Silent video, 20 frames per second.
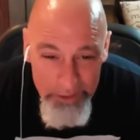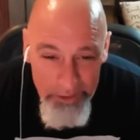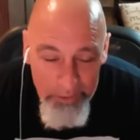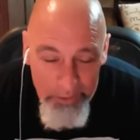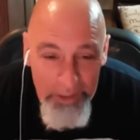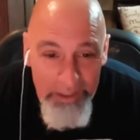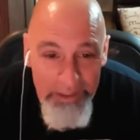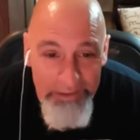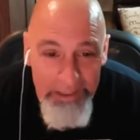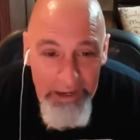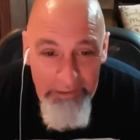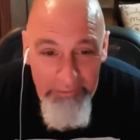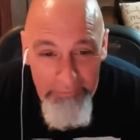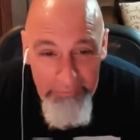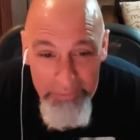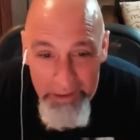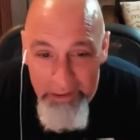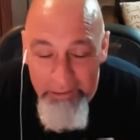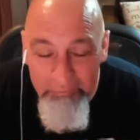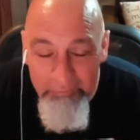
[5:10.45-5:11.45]
Don't let
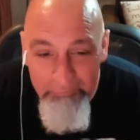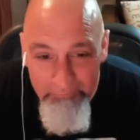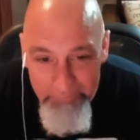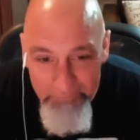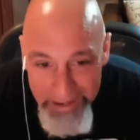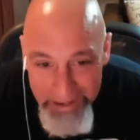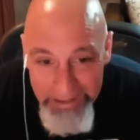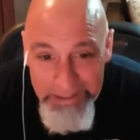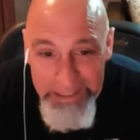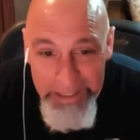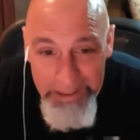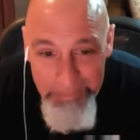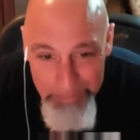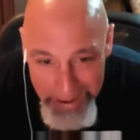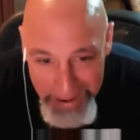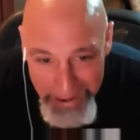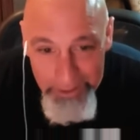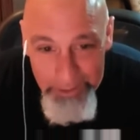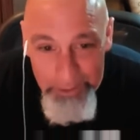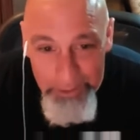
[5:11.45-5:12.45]
that fancy
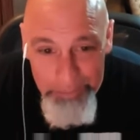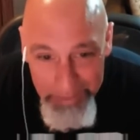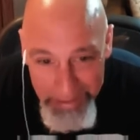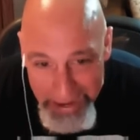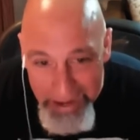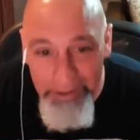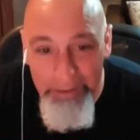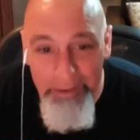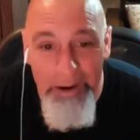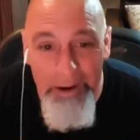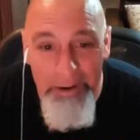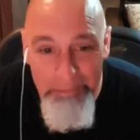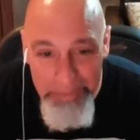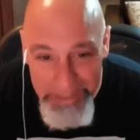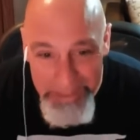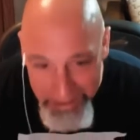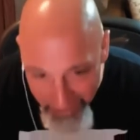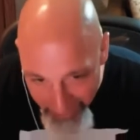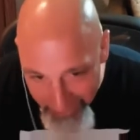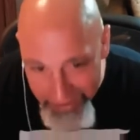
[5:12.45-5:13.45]
paneled background
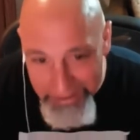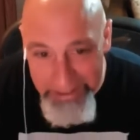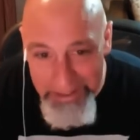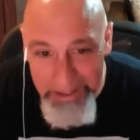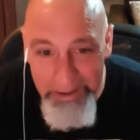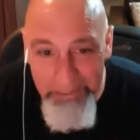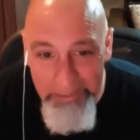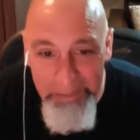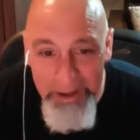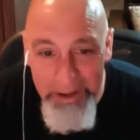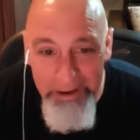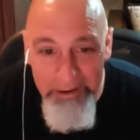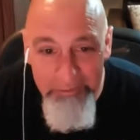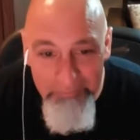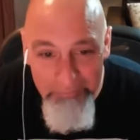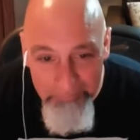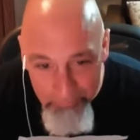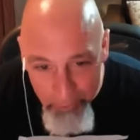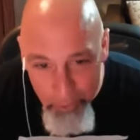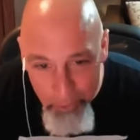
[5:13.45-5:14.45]
behind him
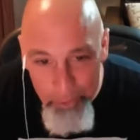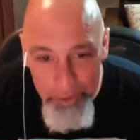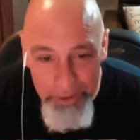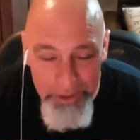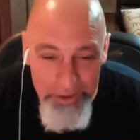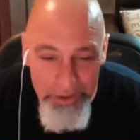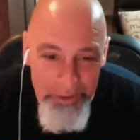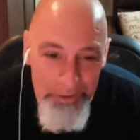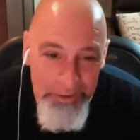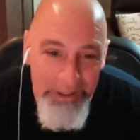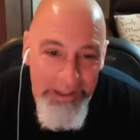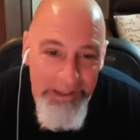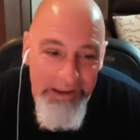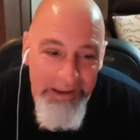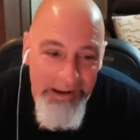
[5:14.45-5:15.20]
fool you.